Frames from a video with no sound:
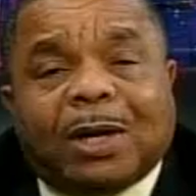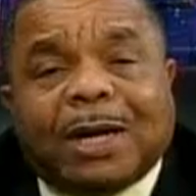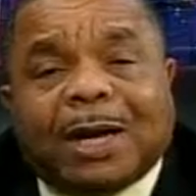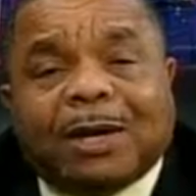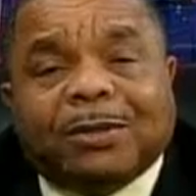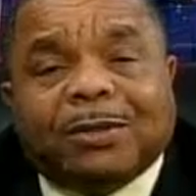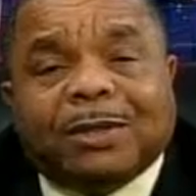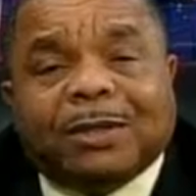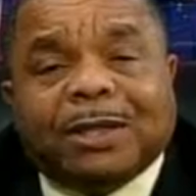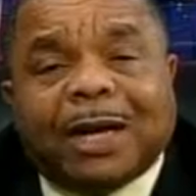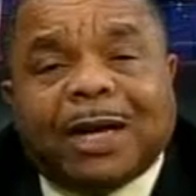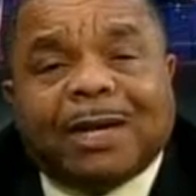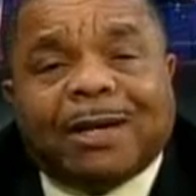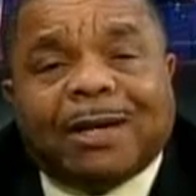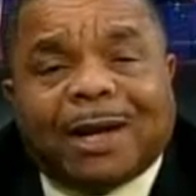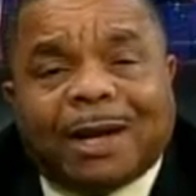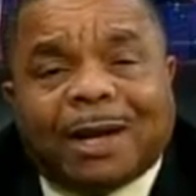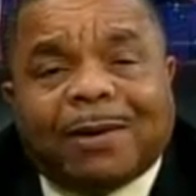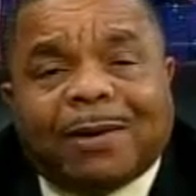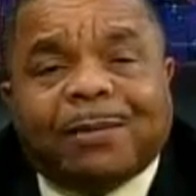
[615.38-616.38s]
outside.
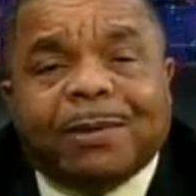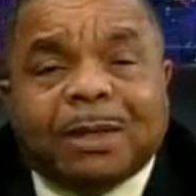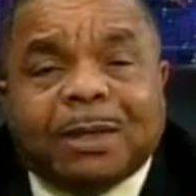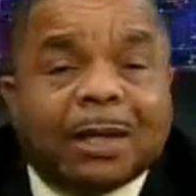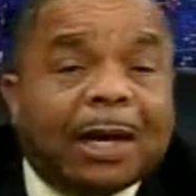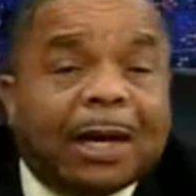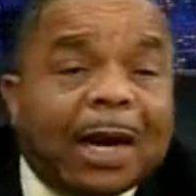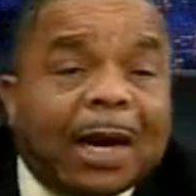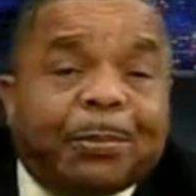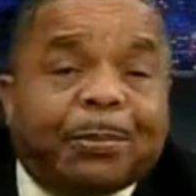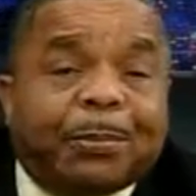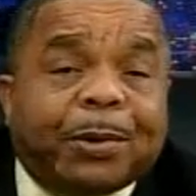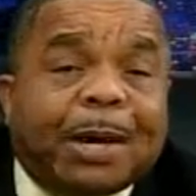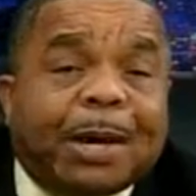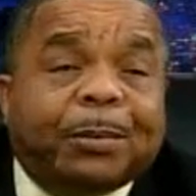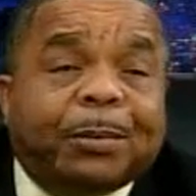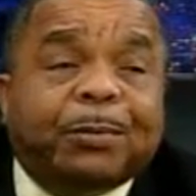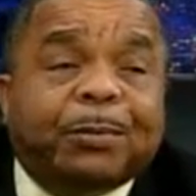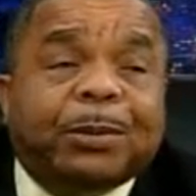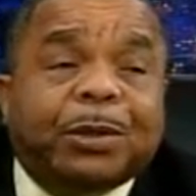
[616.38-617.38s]
I, I
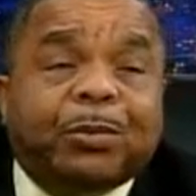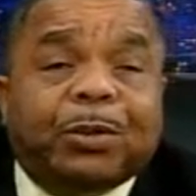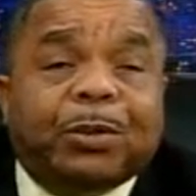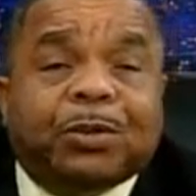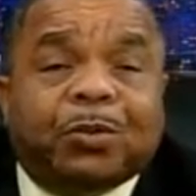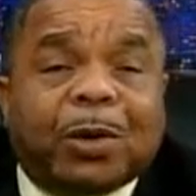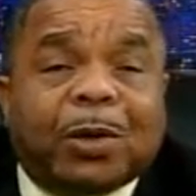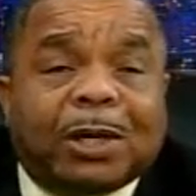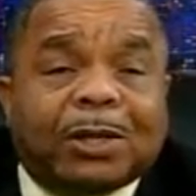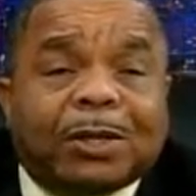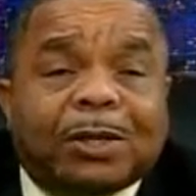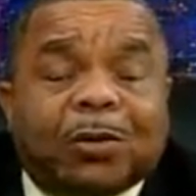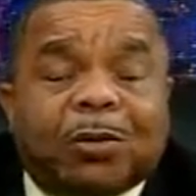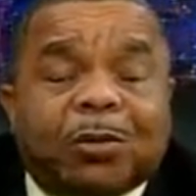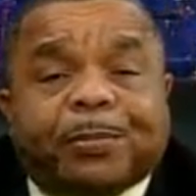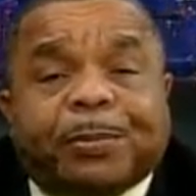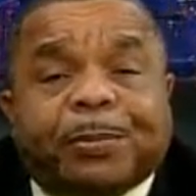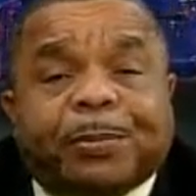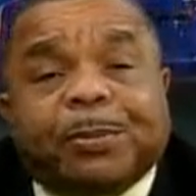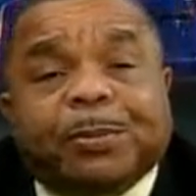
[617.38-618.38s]
probably was one of
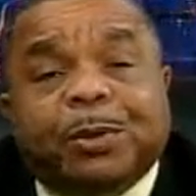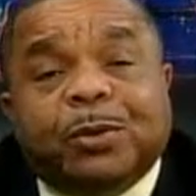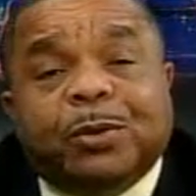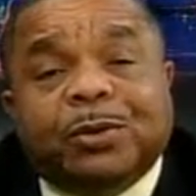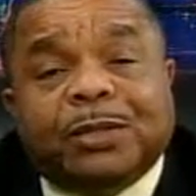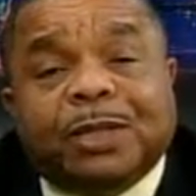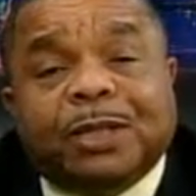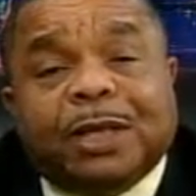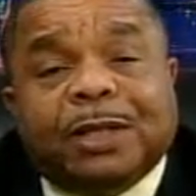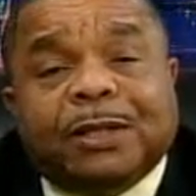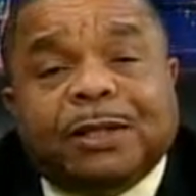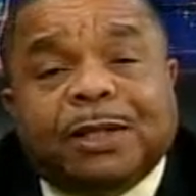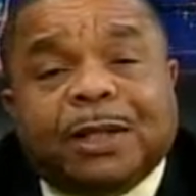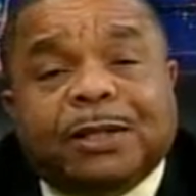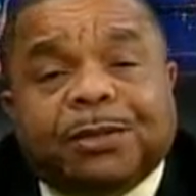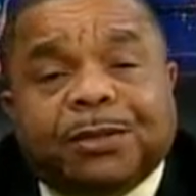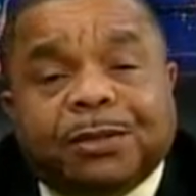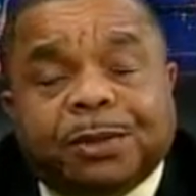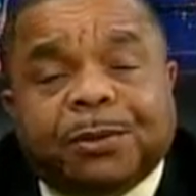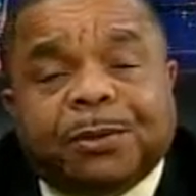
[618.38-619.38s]
those people who said
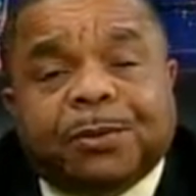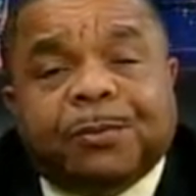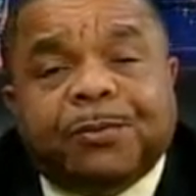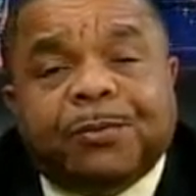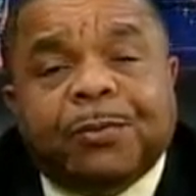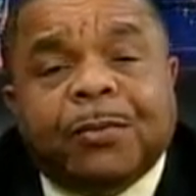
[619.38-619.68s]
that too.